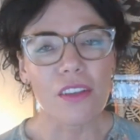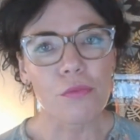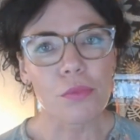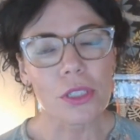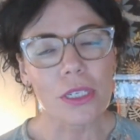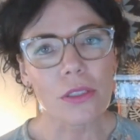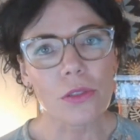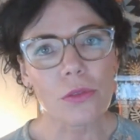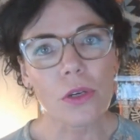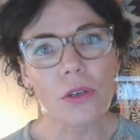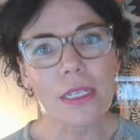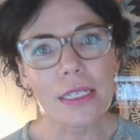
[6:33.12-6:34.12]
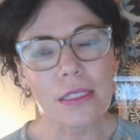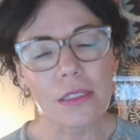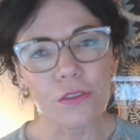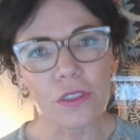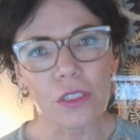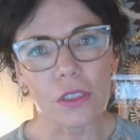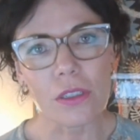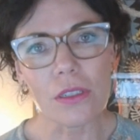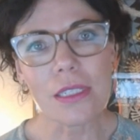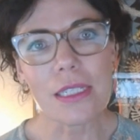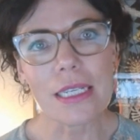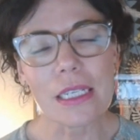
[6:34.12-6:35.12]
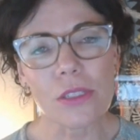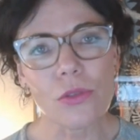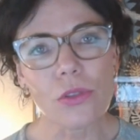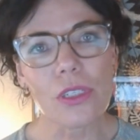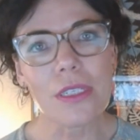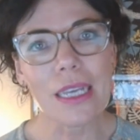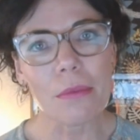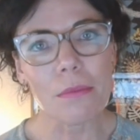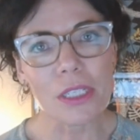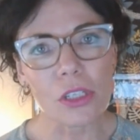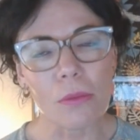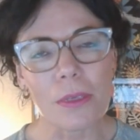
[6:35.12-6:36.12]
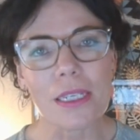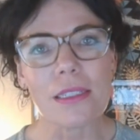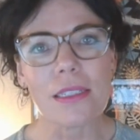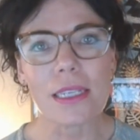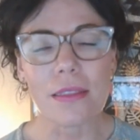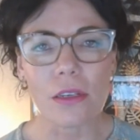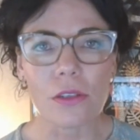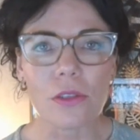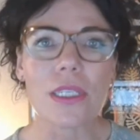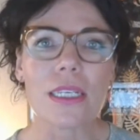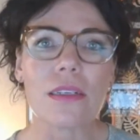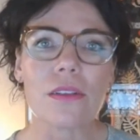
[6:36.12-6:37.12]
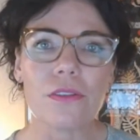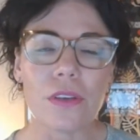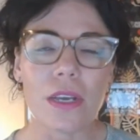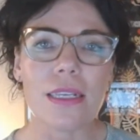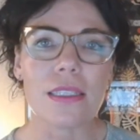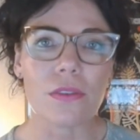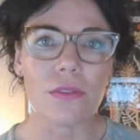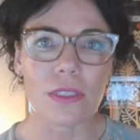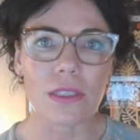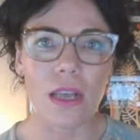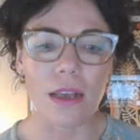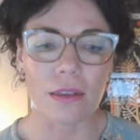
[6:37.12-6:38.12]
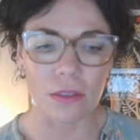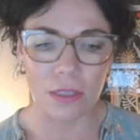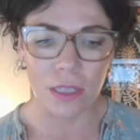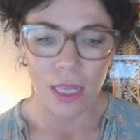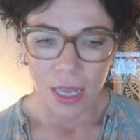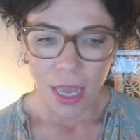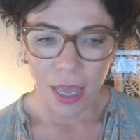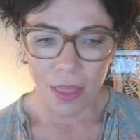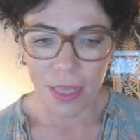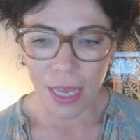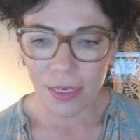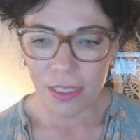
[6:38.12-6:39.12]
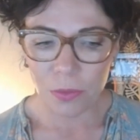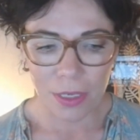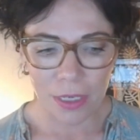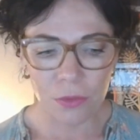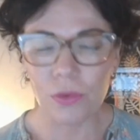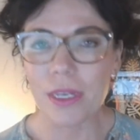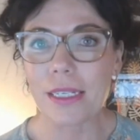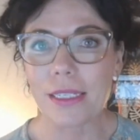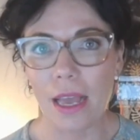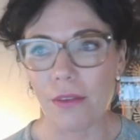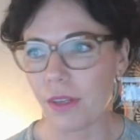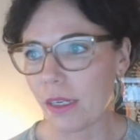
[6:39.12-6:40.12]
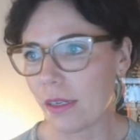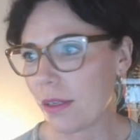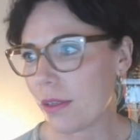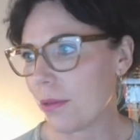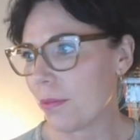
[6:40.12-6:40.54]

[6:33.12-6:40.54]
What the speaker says: If progesterone is deficient, estrogen can be dominant in the luteal phase of the cycle, and that is when it wreaks havoc.